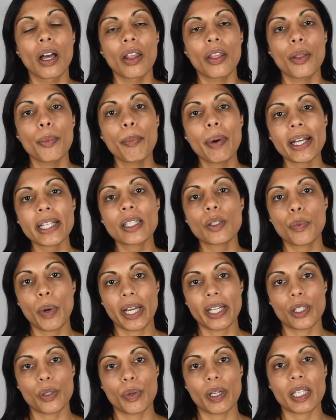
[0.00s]
The best
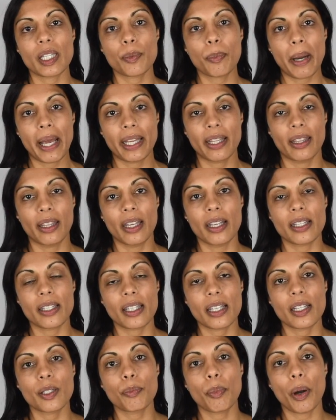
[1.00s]
way to explain this
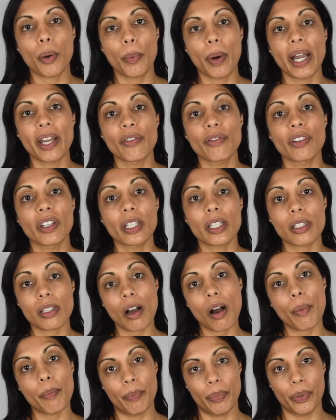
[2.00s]
is by way of an
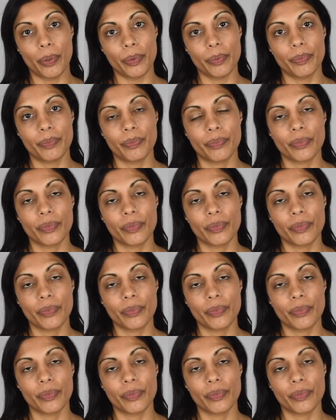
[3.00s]
example.